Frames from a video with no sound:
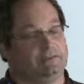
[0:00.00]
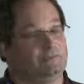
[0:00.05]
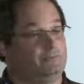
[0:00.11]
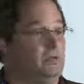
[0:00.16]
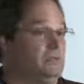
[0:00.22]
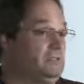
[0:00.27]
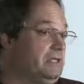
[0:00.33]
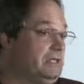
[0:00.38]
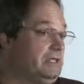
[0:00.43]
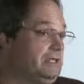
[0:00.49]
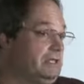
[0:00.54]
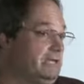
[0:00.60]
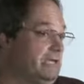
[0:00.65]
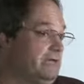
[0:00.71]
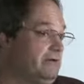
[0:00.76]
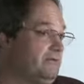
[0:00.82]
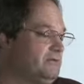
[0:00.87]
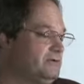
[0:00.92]
But then
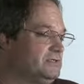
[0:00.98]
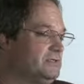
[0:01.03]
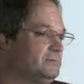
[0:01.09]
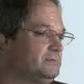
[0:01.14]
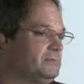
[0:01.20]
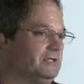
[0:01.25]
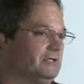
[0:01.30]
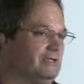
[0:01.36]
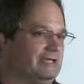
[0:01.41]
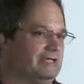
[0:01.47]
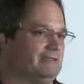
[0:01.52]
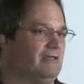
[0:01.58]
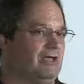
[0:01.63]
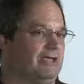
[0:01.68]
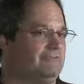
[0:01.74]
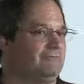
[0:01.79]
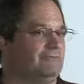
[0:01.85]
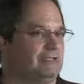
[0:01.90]
again, for something like
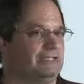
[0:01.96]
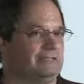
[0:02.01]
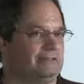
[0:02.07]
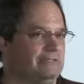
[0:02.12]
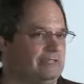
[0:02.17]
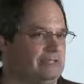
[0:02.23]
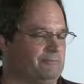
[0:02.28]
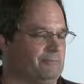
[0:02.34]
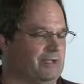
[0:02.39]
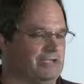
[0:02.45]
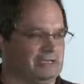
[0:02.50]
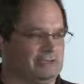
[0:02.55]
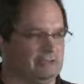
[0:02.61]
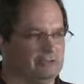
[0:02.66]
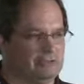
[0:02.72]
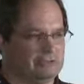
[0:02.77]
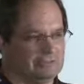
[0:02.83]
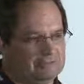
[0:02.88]
LiveLink, they may
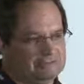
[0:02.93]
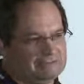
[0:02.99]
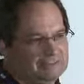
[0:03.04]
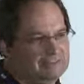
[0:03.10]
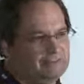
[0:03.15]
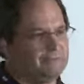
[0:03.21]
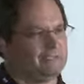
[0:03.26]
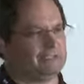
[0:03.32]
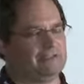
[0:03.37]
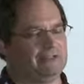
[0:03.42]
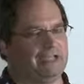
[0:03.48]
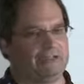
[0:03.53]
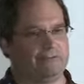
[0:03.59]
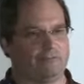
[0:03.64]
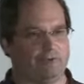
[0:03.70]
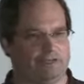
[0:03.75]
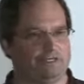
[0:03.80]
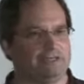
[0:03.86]
look a little bit
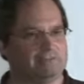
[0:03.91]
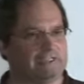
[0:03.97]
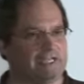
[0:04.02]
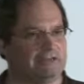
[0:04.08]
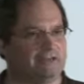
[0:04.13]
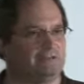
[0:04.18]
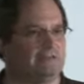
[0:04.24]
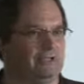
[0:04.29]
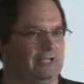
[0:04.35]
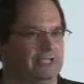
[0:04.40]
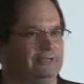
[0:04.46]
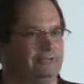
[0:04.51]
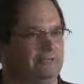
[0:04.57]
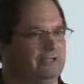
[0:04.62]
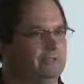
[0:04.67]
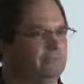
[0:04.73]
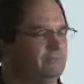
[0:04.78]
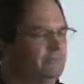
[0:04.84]
like what comes out of LiveLink,